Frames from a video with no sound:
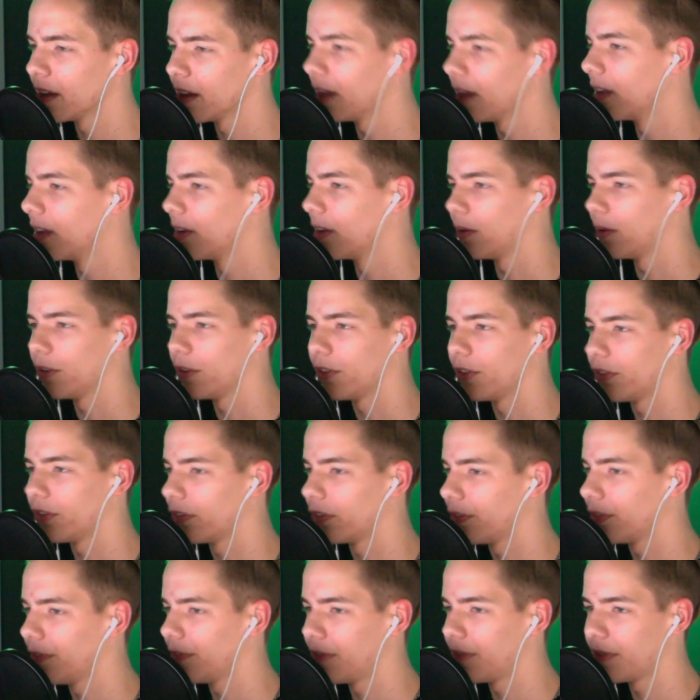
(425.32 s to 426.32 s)
which is
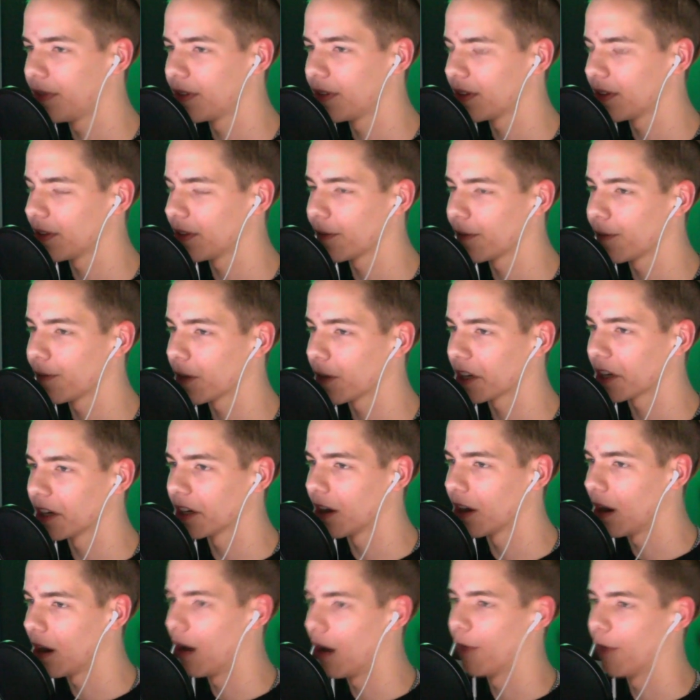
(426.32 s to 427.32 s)
just a fucking
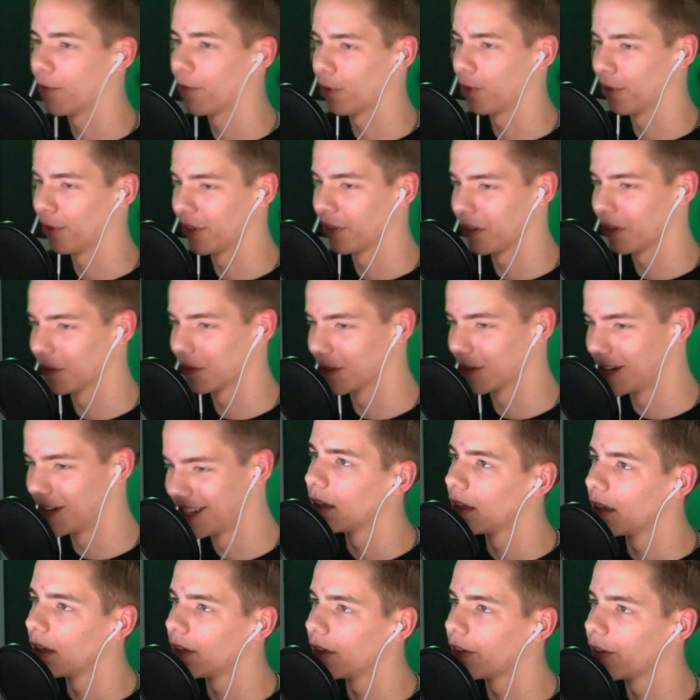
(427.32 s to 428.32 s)
awful deal.
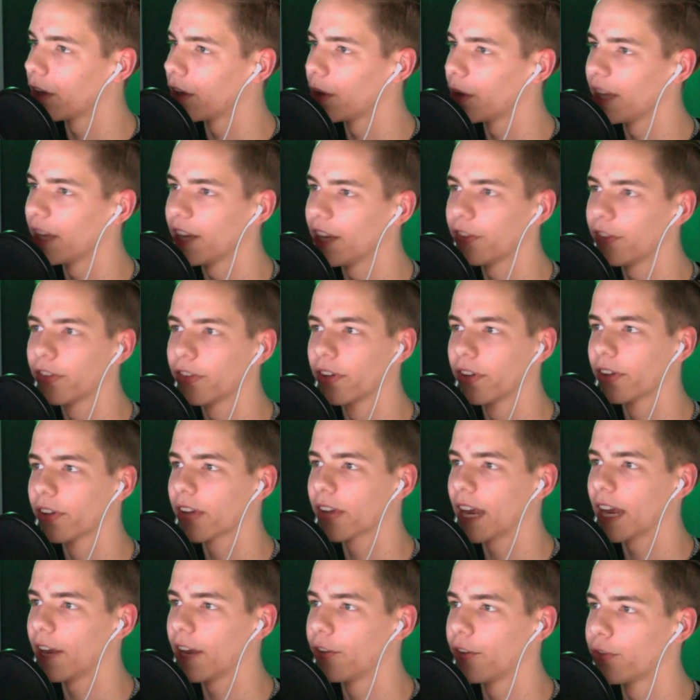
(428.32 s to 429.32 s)
So the incident
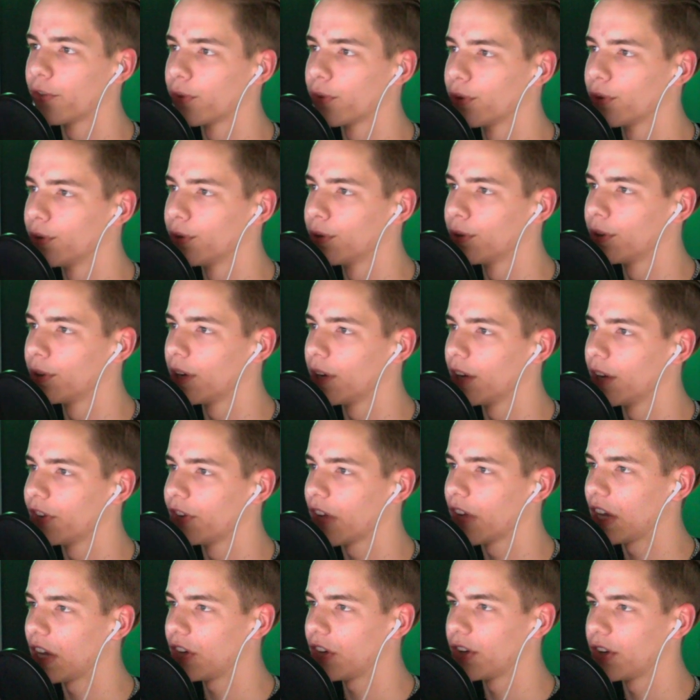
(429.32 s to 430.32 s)
kind of drew
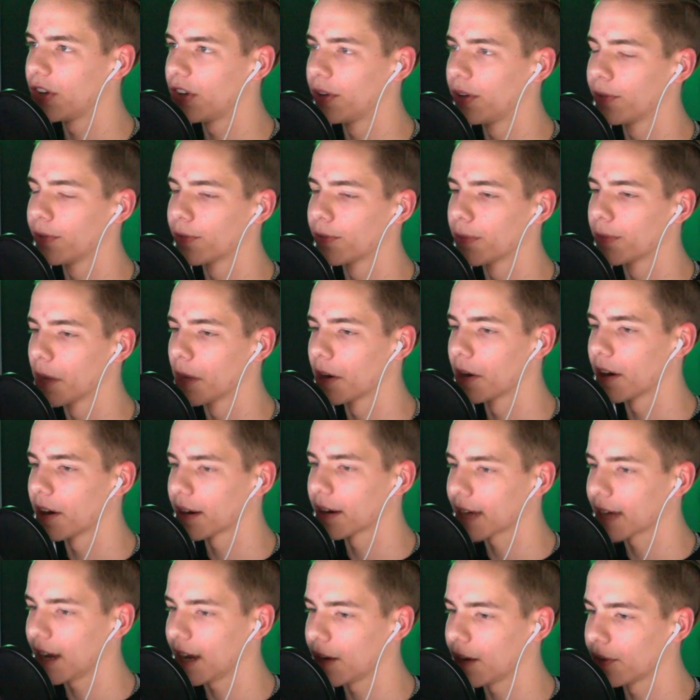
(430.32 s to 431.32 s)
attention from other
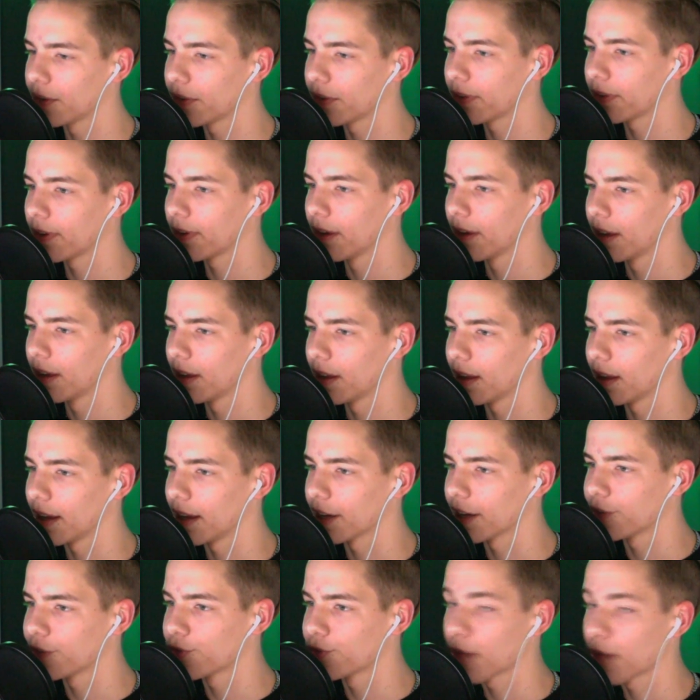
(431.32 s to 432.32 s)
accounts
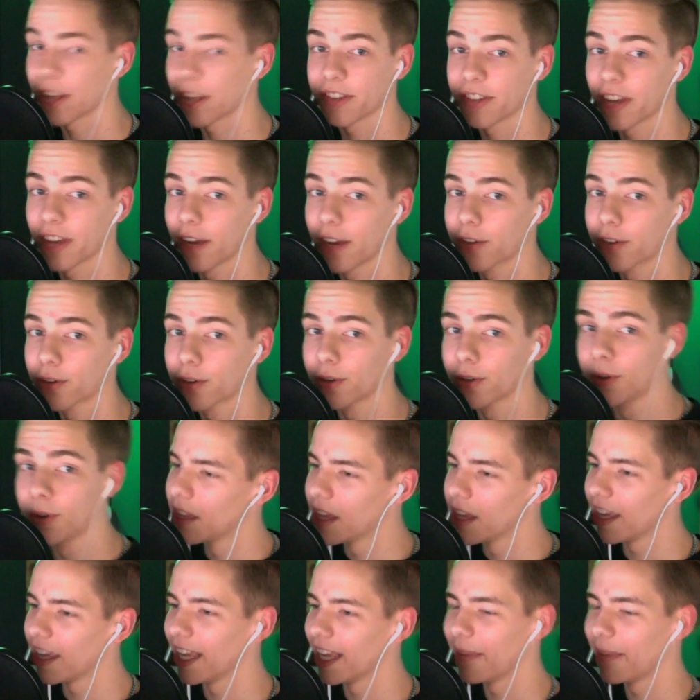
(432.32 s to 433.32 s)
like Dread Central.
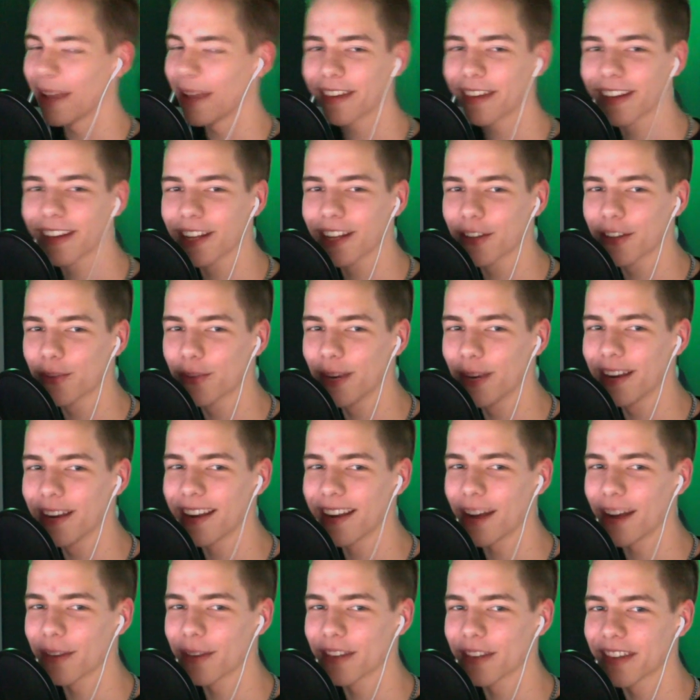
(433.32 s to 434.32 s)
He basically
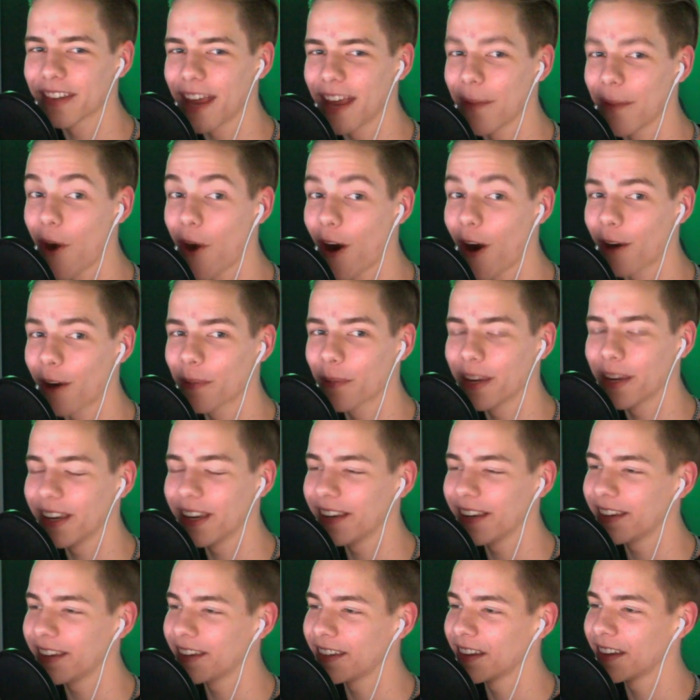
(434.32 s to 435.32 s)
tweeted out the same art
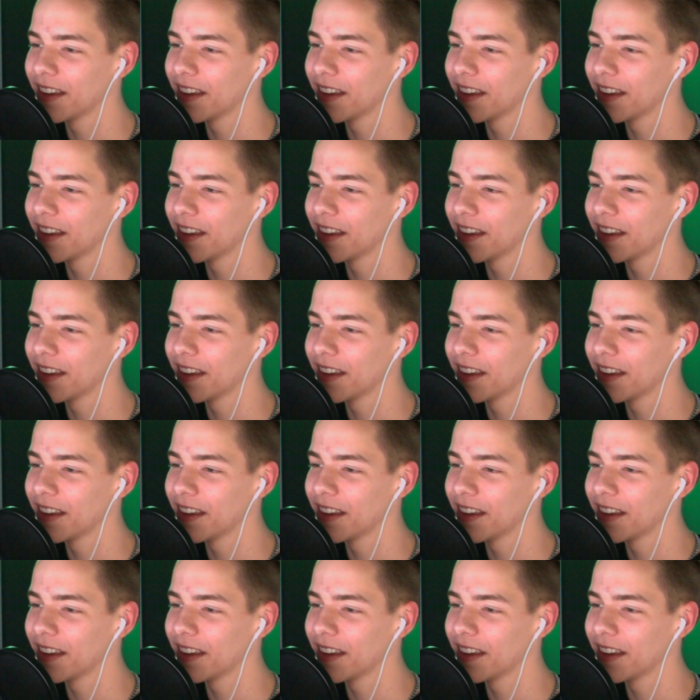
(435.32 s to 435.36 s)
piece